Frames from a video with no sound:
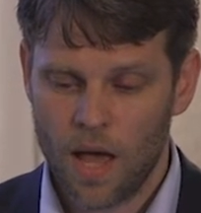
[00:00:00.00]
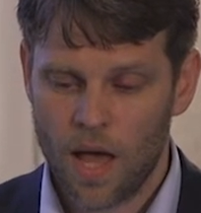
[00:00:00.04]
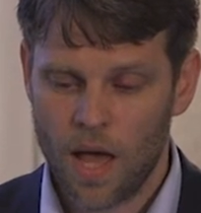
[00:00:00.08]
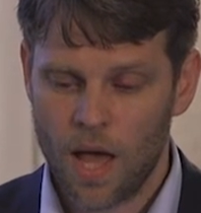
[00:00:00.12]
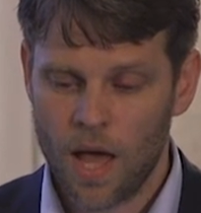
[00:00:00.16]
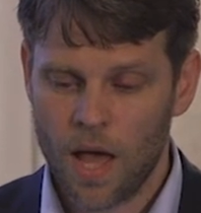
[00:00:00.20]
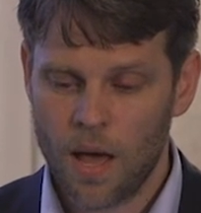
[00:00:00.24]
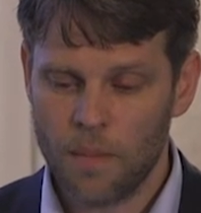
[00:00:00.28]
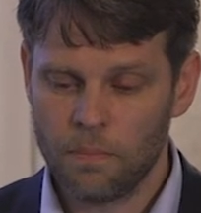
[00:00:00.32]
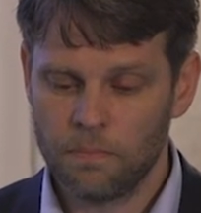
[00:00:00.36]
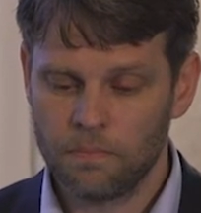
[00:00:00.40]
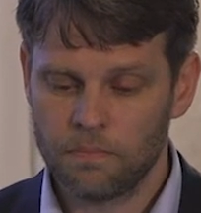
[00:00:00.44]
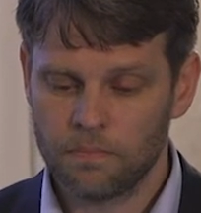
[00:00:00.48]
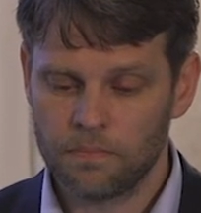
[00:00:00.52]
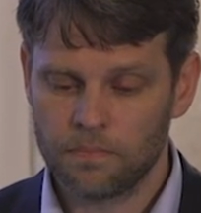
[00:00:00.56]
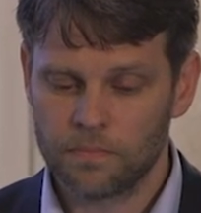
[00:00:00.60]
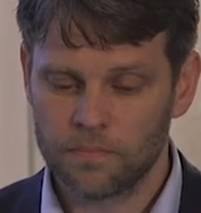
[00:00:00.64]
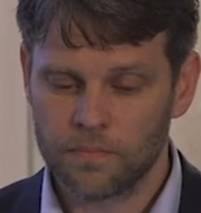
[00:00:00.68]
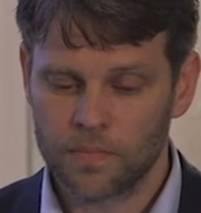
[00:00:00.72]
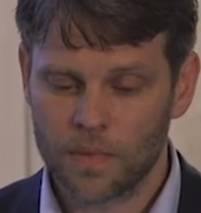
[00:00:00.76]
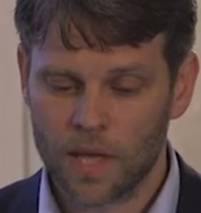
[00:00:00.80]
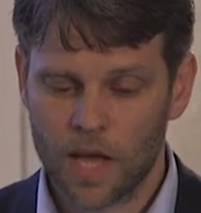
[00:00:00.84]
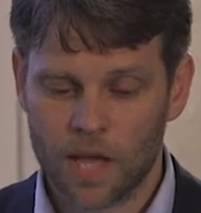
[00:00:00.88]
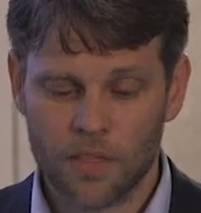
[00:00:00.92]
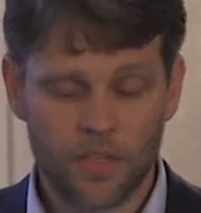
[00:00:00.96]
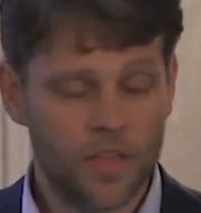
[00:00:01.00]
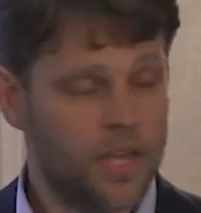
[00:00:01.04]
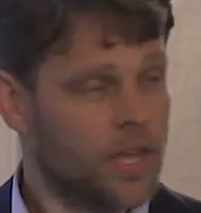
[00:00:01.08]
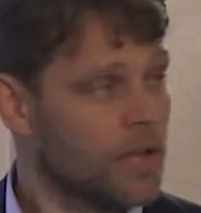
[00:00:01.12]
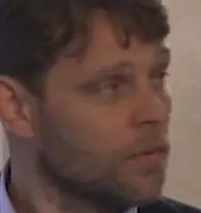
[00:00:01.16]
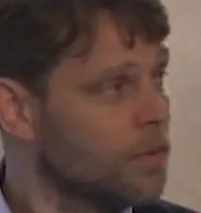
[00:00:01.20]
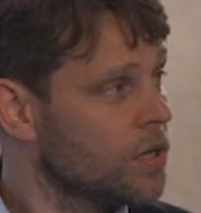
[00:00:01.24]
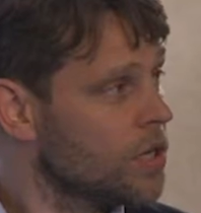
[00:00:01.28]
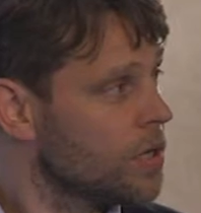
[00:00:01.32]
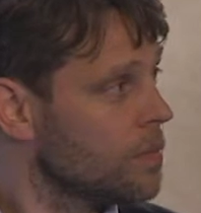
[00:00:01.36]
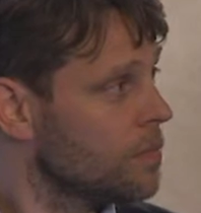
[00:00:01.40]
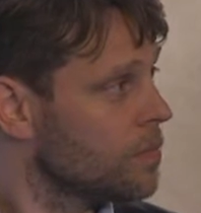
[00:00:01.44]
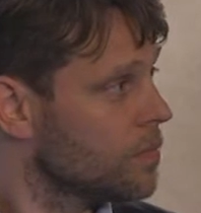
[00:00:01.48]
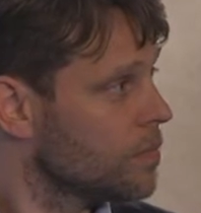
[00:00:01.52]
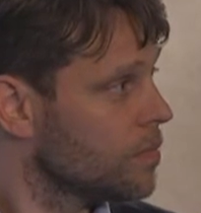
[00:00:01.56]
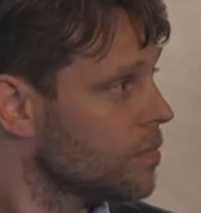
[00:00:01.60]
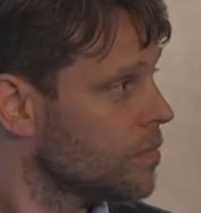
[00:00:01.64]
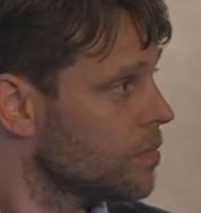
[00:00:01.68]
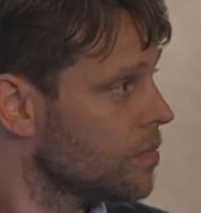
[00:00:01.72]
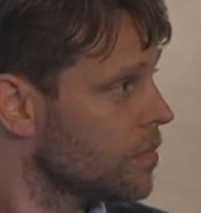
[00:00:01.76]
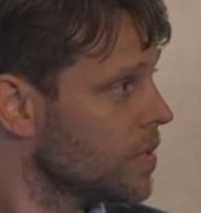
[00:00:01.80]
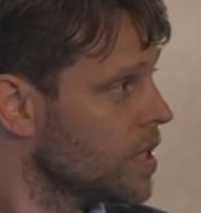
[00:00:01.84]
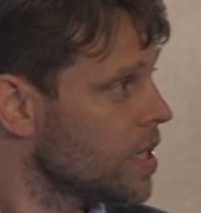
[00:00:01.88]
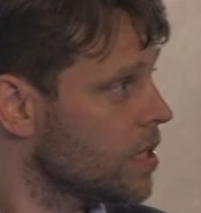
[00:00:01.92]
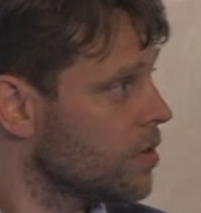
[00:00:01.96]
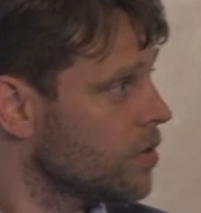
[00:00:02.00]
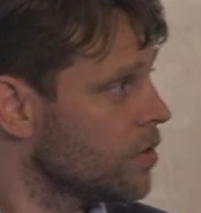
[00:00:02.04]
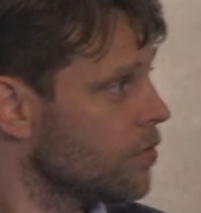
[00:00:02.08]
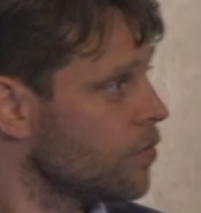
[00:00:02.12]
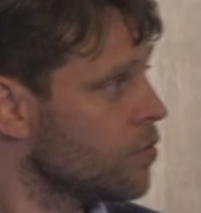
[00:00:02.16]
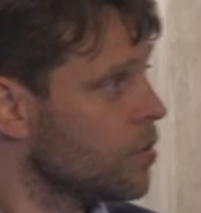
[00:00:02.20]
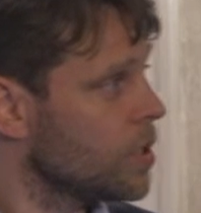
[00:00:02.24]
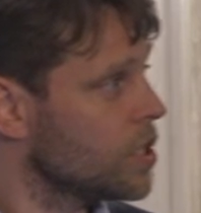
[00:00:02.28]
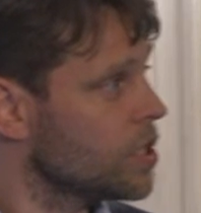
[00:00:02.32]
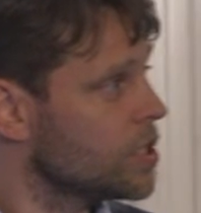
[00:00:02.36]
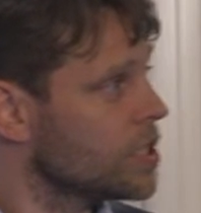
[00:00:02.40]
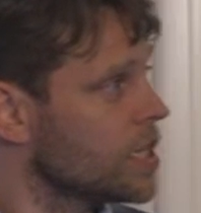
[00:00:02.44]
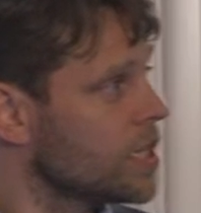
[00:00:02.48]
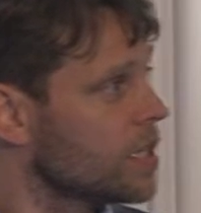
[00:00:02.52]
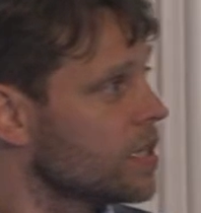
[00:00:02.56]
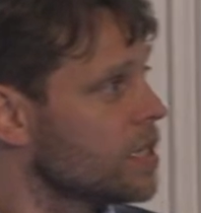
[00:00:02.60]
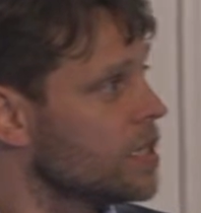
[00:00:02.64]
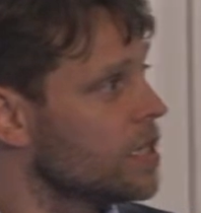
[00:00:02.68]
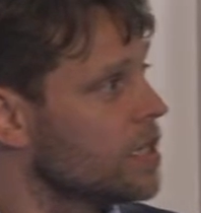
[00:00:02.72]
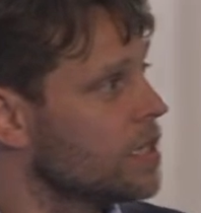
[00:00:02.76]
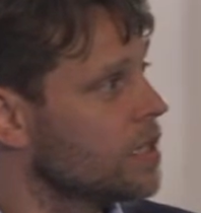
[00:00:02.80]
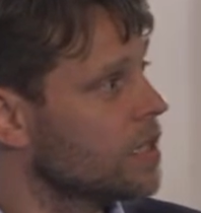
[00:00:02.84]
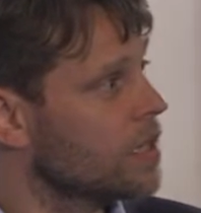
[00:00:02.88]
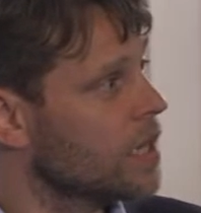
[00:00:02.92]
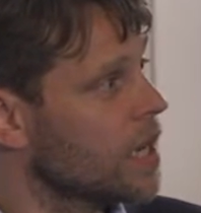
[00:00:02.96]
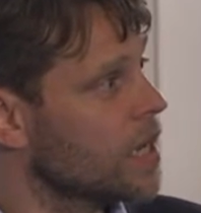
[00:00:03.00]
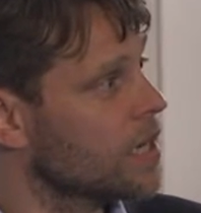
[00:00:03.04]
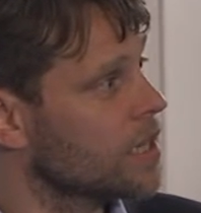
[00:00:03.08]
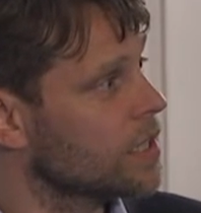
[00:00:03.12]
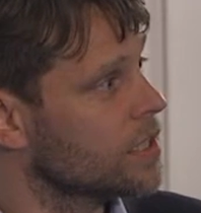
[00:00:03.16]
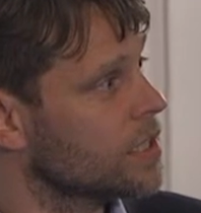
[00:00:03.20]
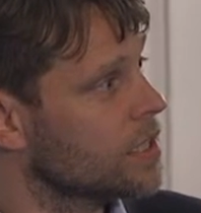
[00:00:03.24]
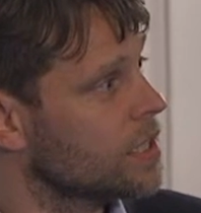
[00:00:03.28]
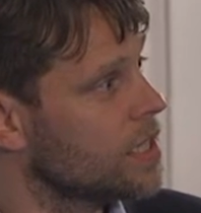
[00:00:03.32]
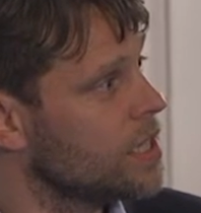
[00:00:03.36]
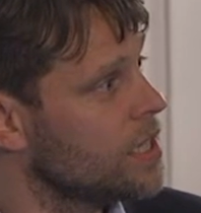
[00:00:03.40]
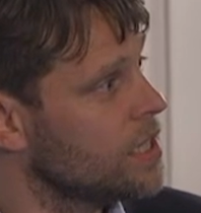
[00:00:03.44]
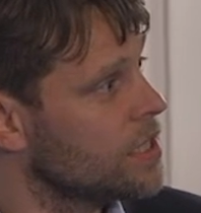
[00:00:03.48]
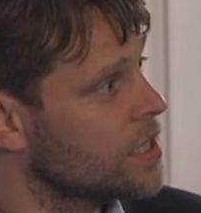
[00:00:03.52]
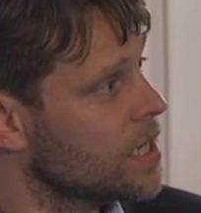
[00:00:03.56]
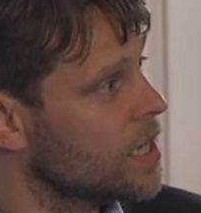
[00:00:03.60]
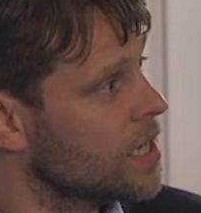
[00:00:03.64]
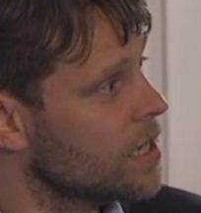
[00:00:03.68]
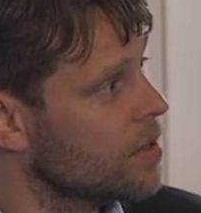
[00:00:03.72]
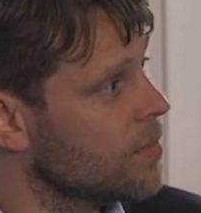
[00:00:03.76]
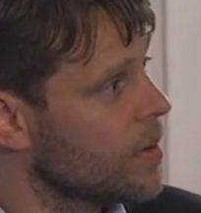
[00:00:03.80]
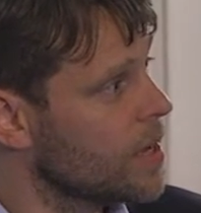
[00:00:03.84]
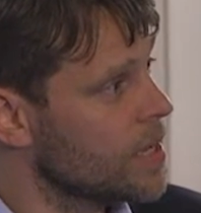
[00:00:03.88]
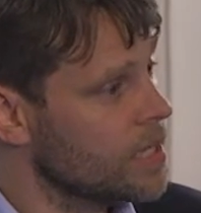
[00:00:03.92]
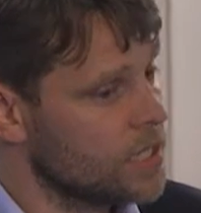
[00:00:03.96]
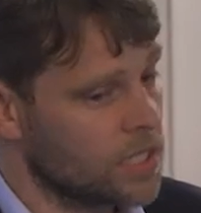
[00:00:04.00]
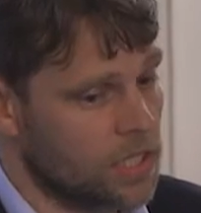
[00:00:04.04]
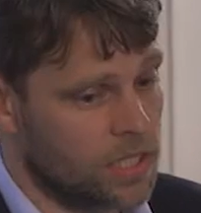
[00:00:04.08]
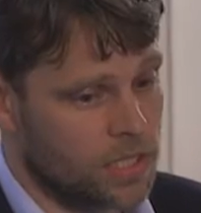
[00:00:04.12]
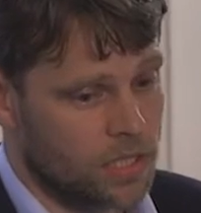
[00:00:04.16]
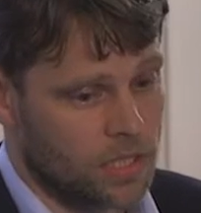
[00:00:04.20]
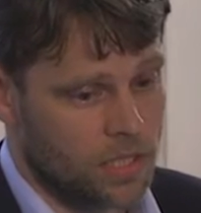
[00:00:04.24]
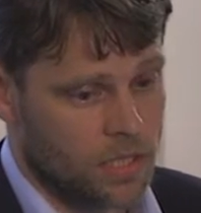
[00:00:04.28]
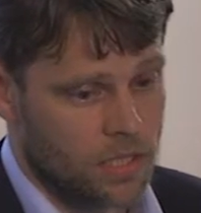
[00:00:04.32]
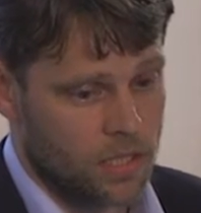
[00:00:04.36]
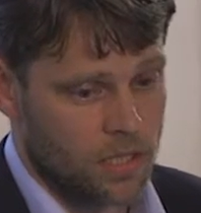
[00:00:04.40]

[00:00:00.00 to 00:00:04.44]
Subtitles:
I think I want to, Ian, if you want to take the kind of key takeaways.